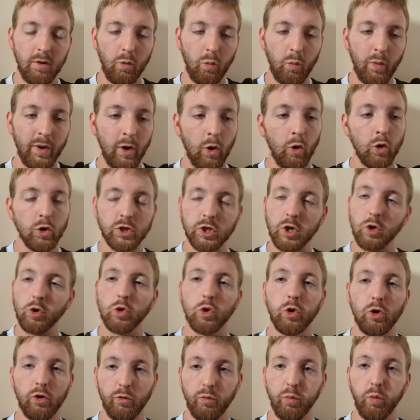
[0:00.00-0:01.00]

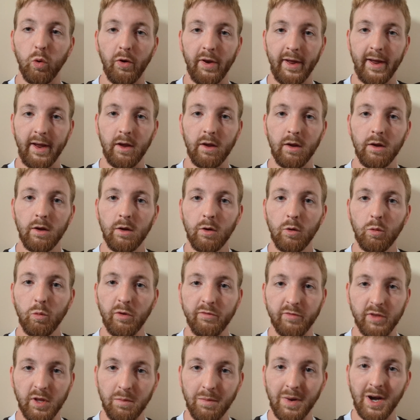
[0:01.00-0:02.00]
could have won it
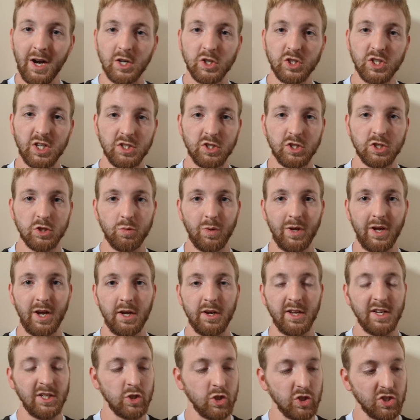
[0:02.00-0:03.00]
with the amount of chances we
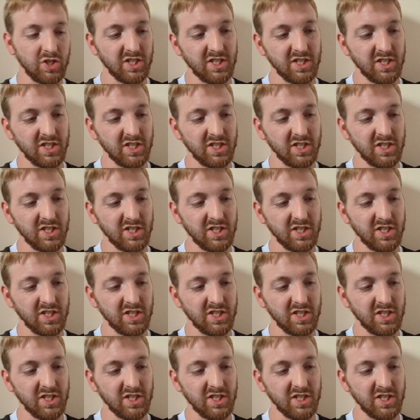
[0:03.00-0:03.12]
had. It's just